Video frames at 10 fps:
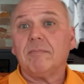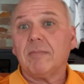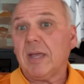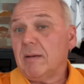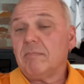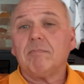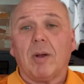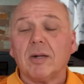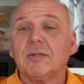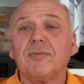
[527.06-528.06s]
and
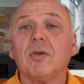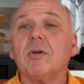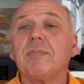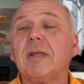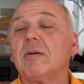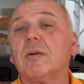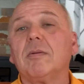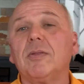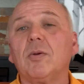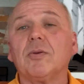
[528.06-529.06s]
parts of Europe that are
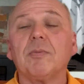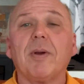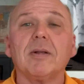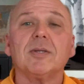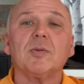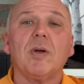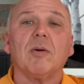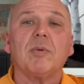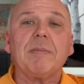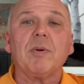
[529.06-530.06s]
in the northern parts as
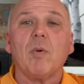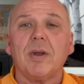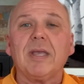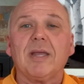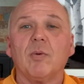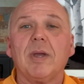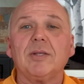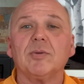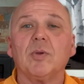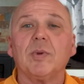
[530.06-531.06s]
well. People want to get away
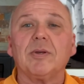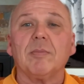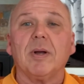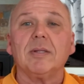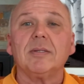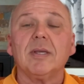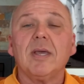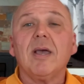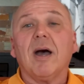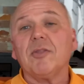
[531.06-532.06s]
during the winter months.
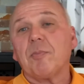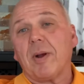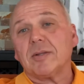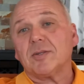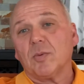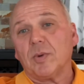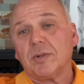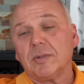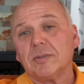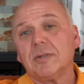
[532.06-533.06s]
Other parts of the
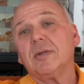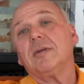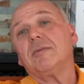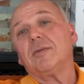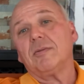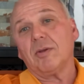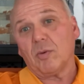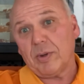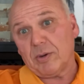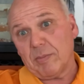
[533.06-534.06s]
world, your
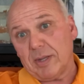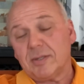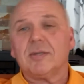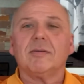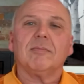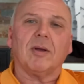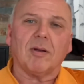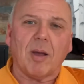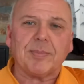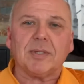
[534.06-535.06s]
winter months are
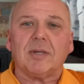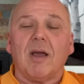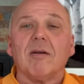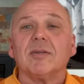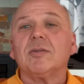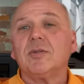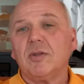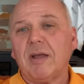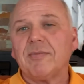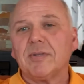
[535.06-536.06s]
opposite to ours, and
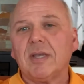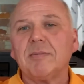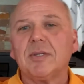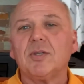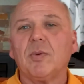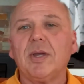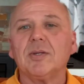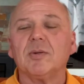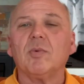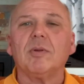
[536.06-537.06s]
you'd have the same
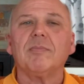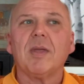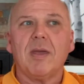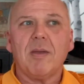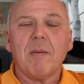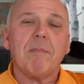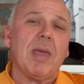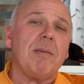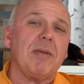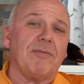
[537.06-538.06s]
situation. Well,
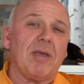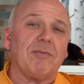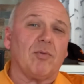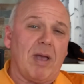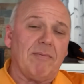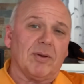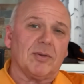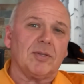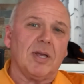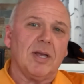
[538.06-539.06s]
maybe if you have travelers,